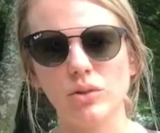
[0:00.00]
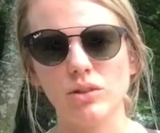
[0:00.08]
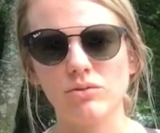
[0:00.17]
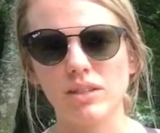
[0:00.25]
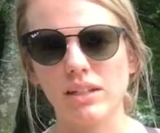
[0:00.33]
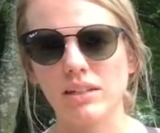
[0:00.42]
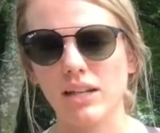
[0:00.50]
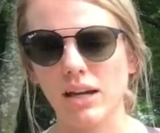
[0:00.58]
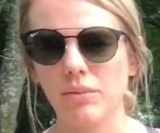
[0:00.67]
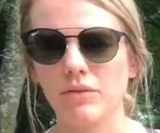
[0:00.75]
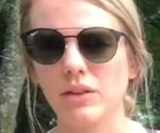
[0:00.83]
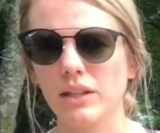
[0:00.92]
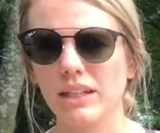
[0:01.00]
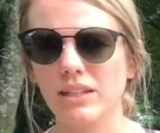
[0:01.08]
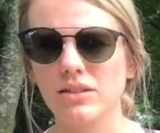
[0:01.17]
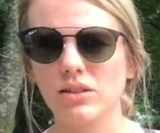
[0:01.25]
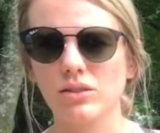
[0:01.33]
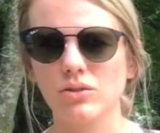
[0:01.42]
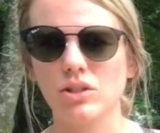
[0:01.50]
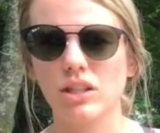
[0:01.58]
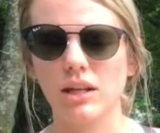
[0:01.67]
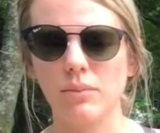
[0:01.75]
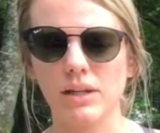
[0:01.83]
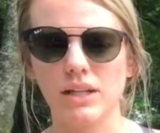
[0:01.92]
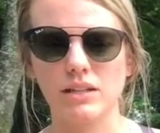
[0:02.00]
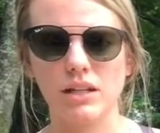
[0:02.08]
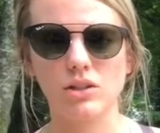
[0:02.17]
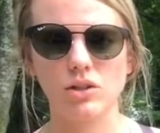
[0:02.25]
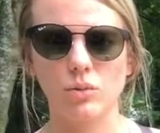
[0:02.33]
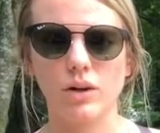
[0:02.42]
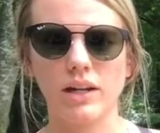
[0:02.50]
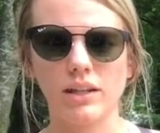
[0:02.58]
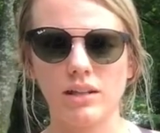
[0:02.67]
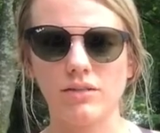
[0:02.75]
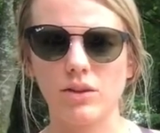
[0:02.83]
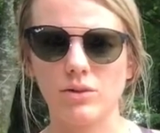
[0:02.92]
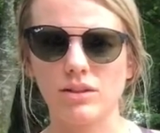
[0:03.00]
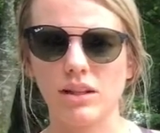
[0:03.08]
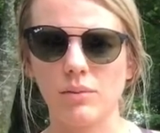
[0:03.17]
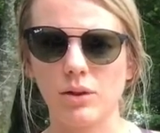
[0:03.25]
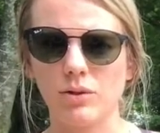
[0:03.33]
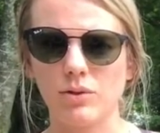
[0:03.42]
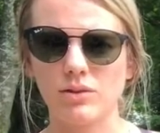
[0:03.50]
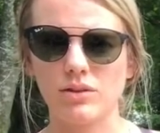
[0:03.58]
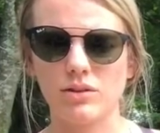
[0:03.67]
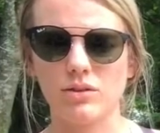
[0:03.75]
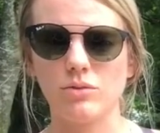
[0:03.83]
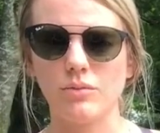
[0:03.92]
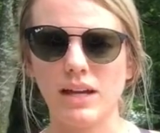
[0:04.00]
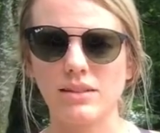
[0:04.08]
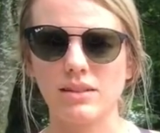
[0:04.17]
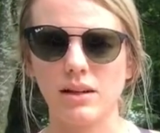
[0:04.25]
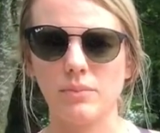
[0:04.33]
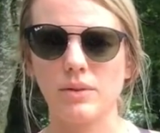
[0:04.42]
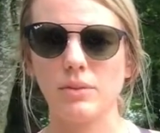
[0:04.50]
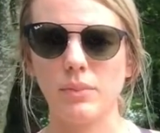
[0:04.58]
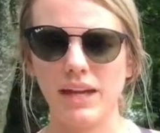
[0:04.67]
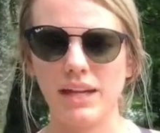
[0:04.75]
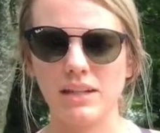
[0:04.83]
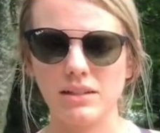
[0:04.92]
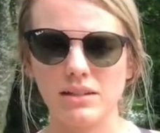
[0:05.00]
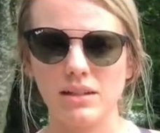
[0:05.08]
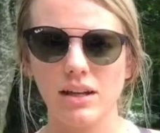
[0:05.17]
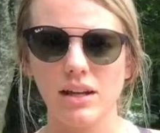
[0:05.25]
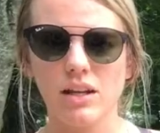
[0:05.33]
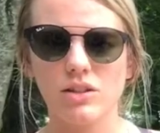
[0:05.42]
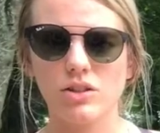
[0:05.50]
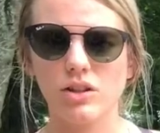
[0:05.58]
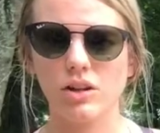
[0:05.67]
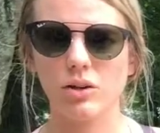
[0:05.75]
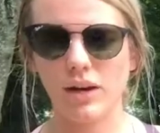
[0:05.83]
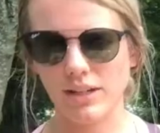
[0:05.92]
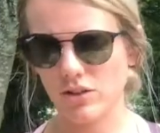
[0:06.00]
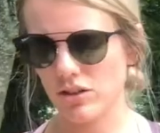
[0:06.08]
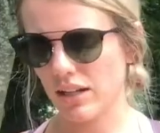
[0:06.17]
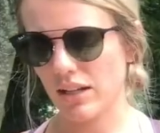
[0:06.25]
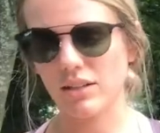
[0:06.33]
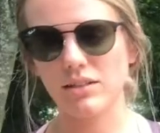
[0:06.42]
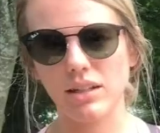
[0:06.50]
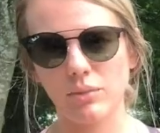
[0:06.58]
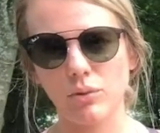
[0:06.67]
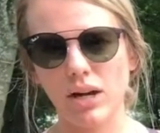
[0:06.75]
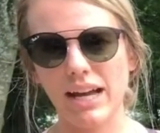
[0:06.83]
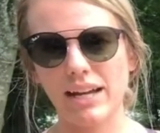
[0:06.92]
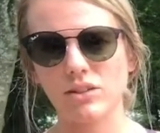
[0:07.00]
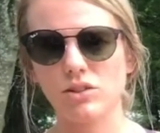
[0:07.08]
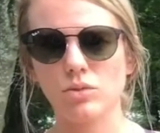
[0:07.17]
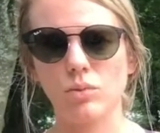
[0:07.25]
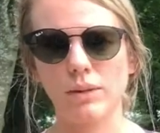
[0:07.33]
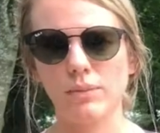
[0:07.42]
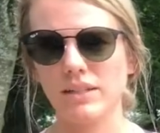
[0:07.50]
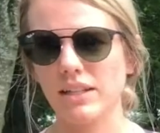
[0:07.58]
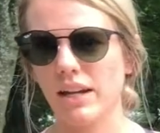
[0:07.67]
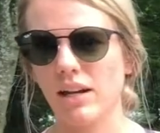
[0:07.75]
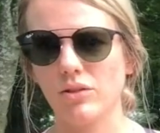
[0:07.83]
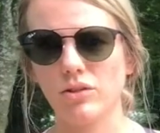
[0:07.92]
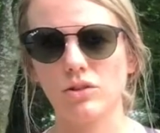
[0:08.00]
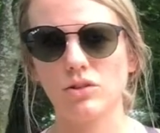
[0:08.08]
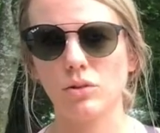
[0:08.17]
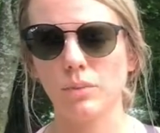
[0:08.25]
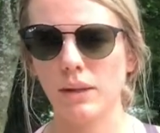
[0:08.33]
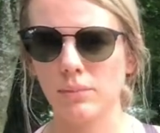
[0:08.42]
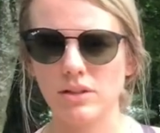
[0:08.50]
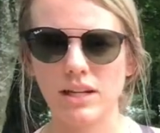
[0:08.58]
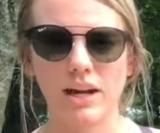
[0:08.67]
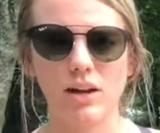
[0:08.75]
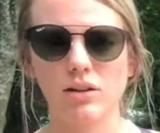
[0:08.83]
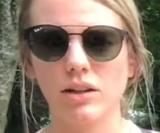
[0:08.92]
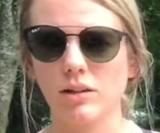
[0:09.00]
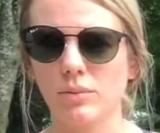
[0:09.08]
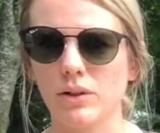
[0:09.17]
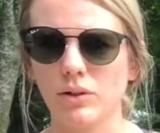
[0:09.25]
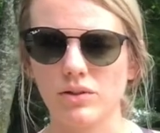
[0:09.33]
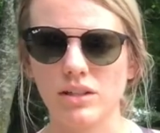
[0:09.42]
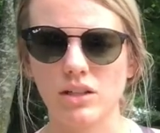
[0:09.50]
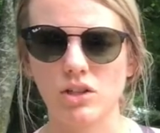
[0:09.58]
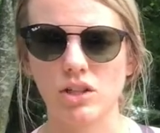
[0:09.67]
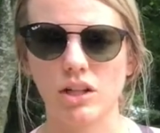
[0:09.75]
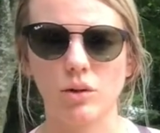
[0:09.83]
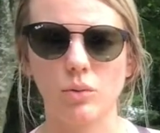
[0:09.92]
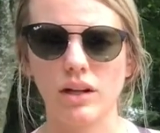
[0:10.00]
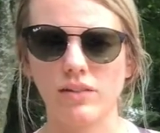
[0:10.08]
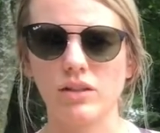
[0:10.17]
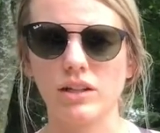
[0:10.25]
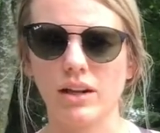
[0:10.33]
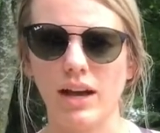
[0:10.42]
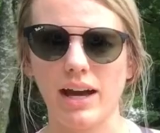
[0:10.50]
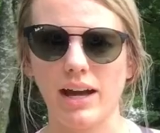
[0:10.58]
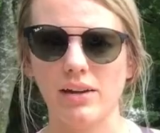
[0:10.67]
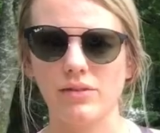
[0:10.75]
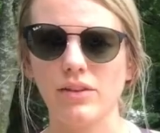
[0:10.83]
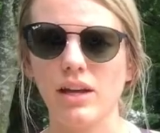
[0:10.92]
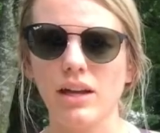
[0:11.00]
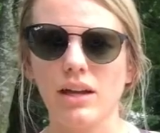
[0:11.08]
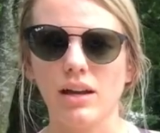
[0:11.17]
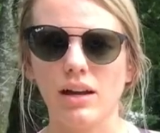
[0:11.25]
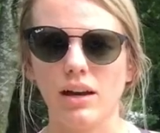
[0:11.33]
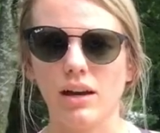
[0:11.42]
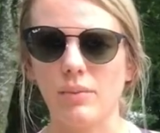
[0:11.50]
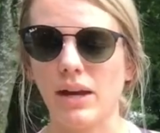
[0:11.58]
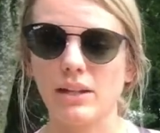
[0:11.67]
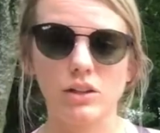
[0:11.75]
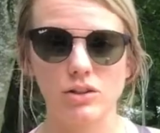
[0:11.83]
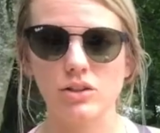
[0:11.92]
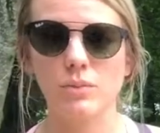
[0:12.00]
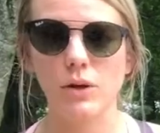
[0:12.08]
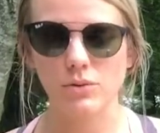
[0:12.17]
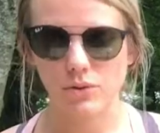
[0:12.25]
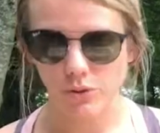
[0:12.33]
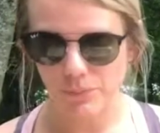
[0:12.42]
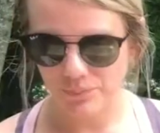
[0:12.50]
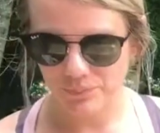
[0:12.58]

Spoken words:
use any type of cleaning solution because I don't want any of those chemicals to mess up the paint. So I just take a damp rag, just wipe it down. You can do a paper towel, cut up an old t-shirt, whatever you have at your disposal.